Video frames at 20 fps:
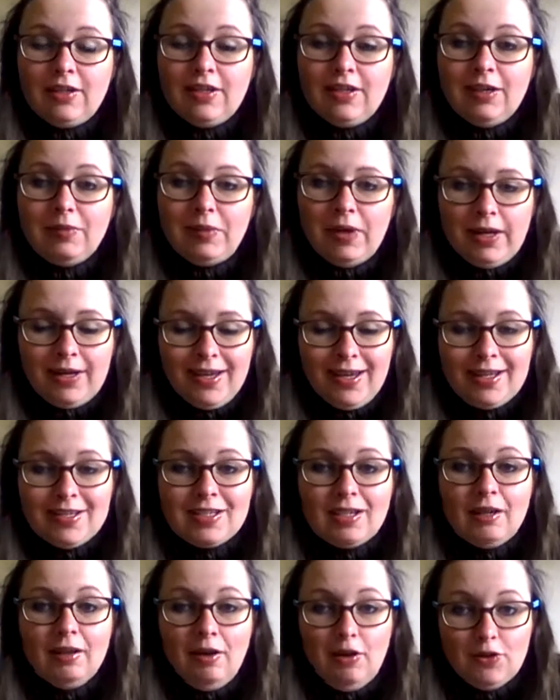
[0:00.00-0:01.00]
in my case
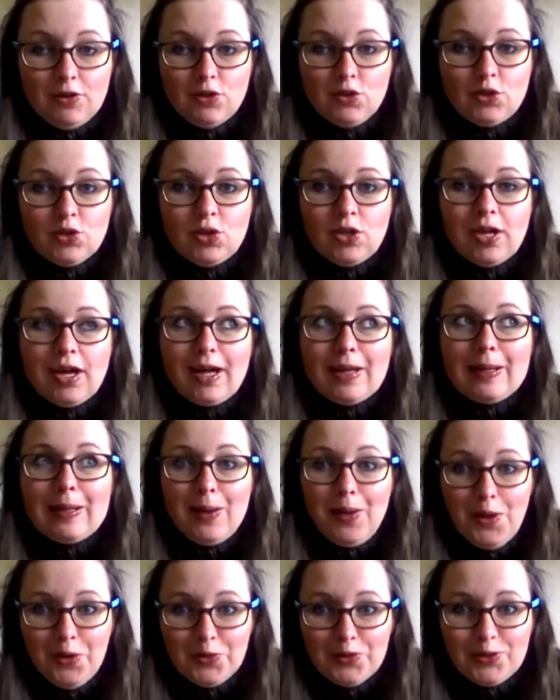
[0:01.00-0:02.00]
lots and
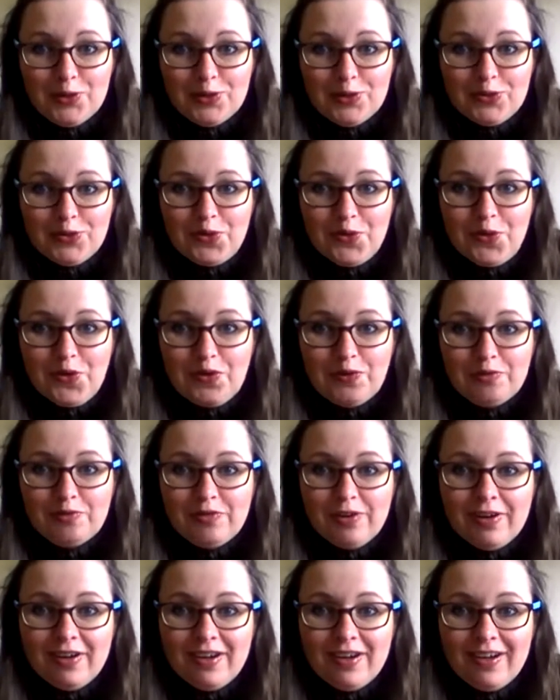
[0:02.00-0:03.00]
lots of
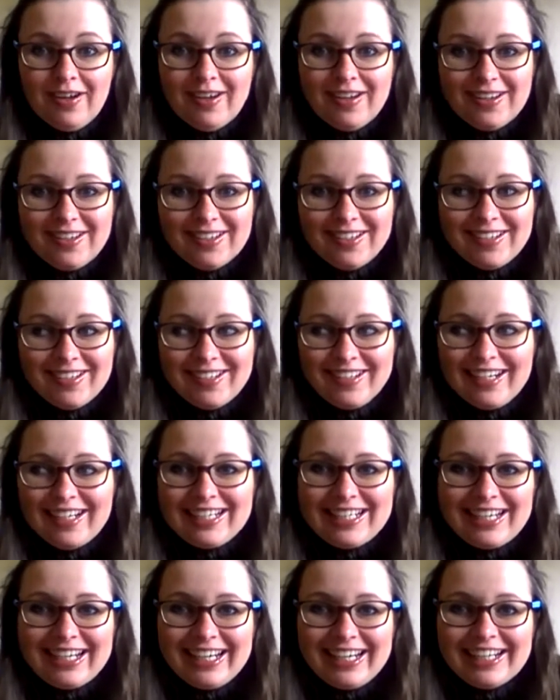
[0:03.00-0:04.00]

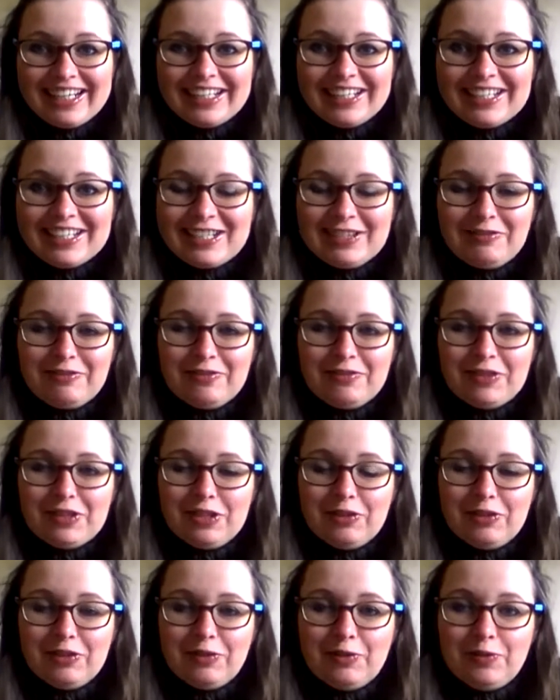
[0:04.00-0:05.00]
knitting
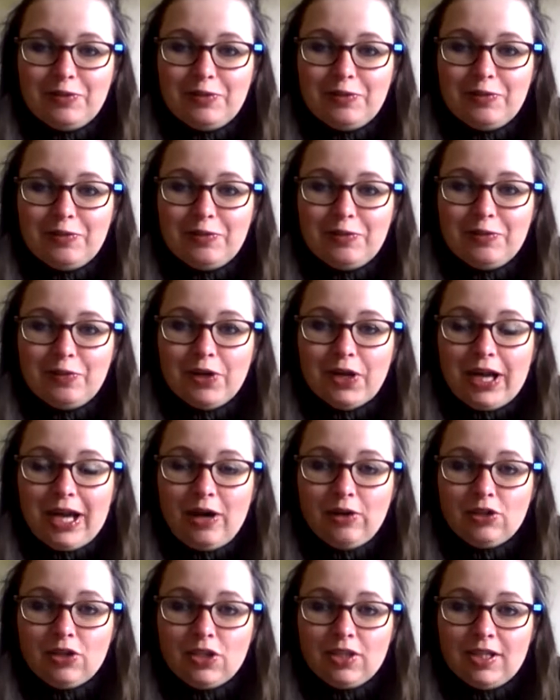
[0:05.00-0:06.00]
to work
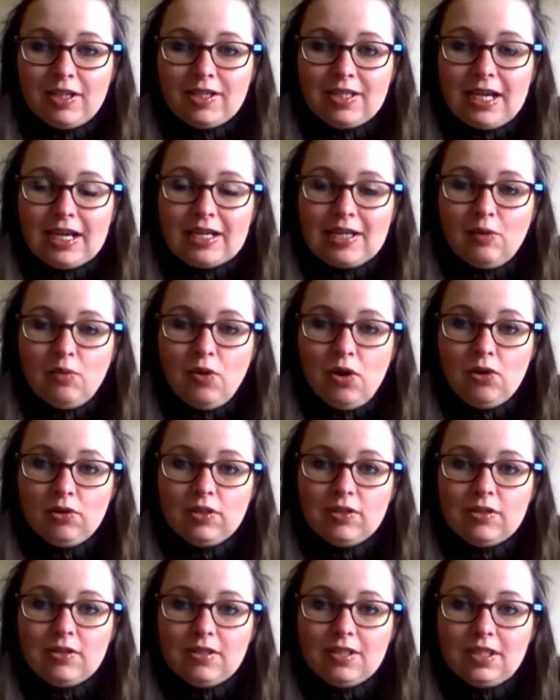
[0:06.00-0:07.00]
out just exactly what
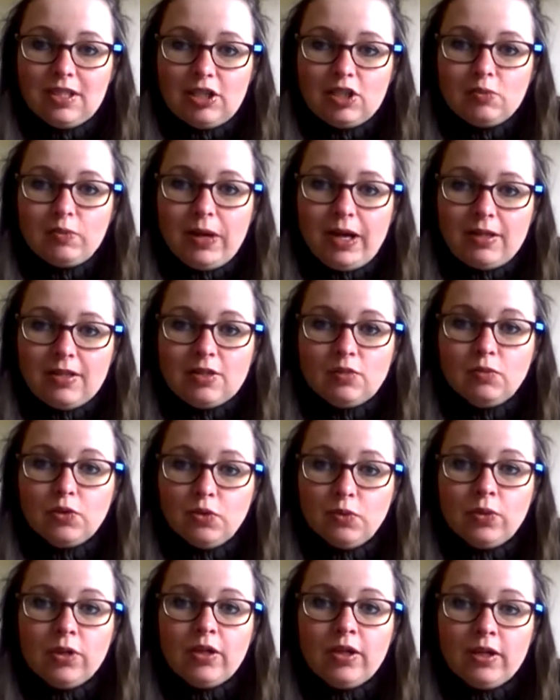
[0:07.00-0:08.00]
stitch pattern
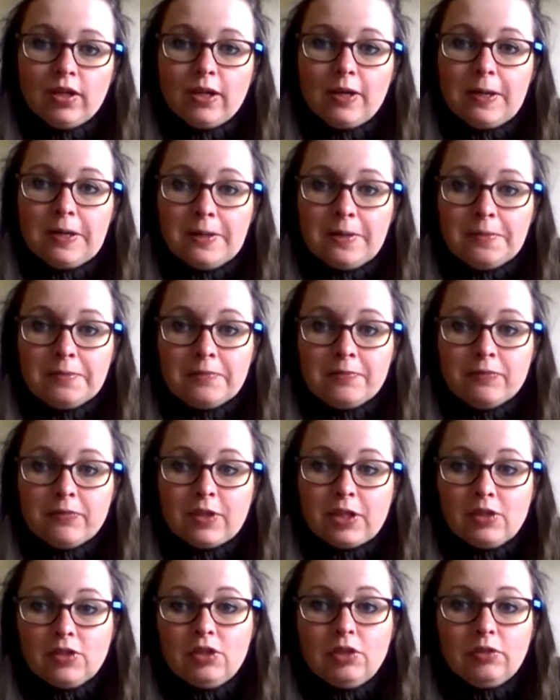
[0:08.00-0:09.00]
would work
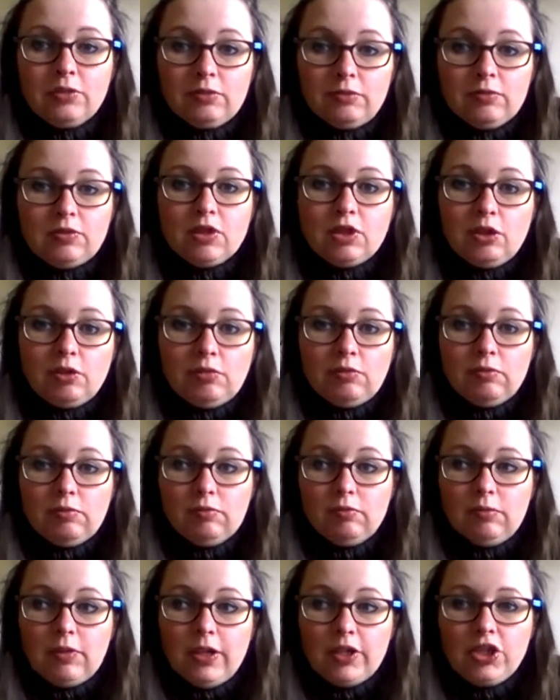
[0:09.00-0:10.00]
to
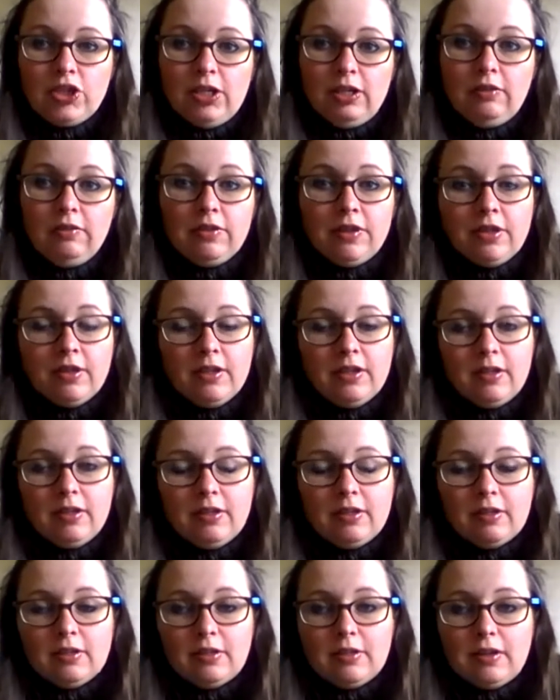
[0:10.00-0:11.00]
achieve
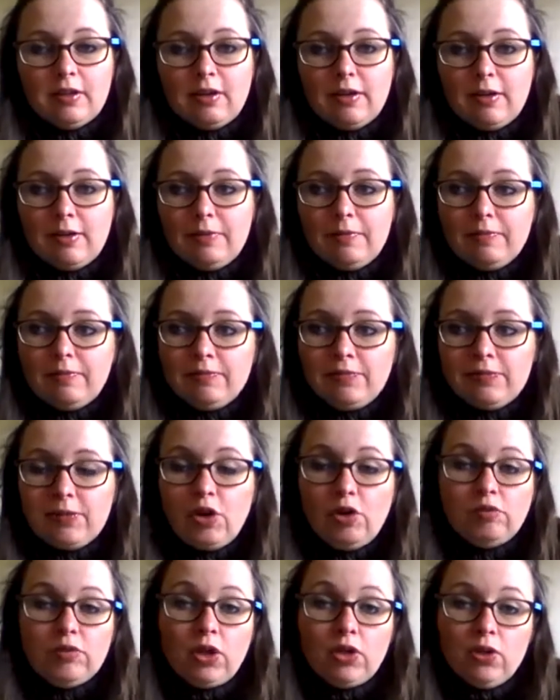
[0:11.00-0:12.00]
the
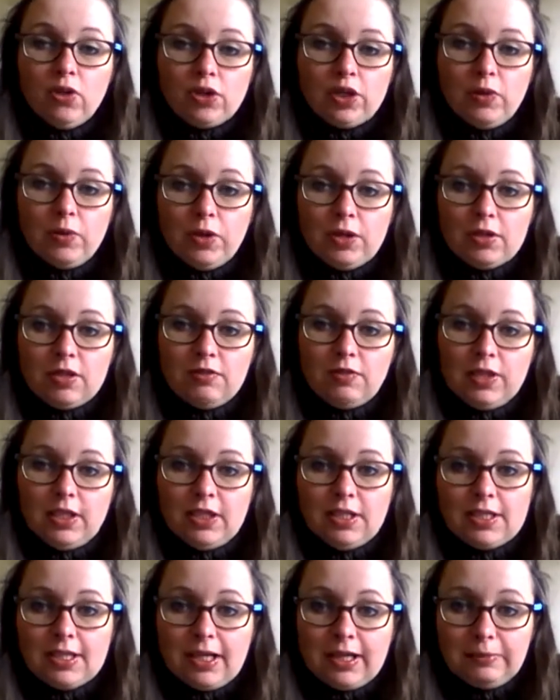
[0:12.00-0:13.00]
overall look you wanted for your
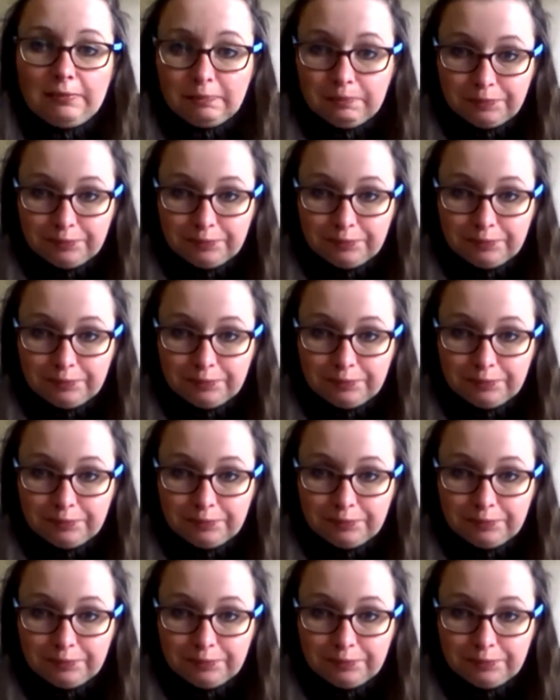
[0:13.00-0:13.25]
design.